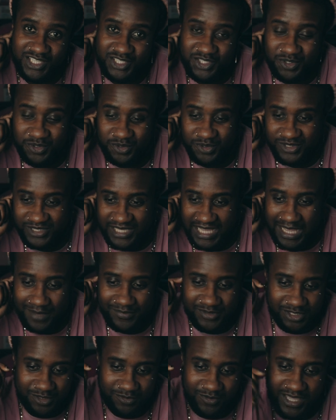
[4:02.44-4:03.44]
this caused
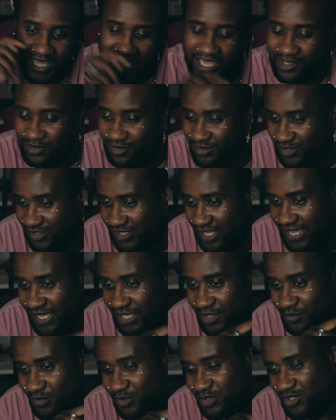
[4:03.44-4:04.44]
absolute chaos
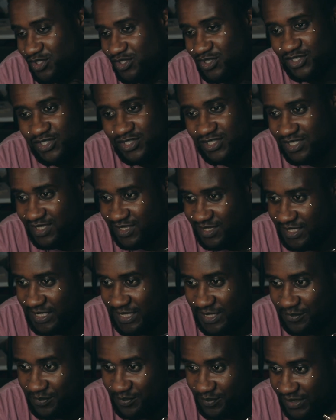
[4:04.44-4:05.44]
and was just
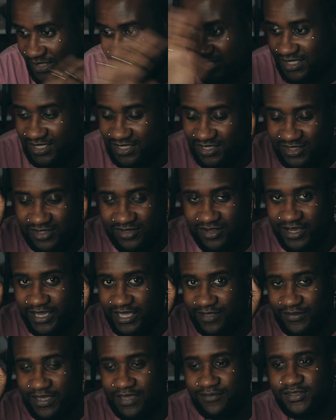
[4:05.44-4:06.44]
the busiest I
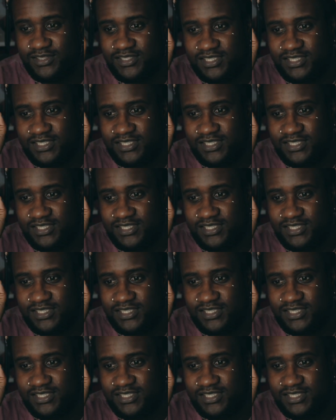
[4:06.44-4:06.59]
have ever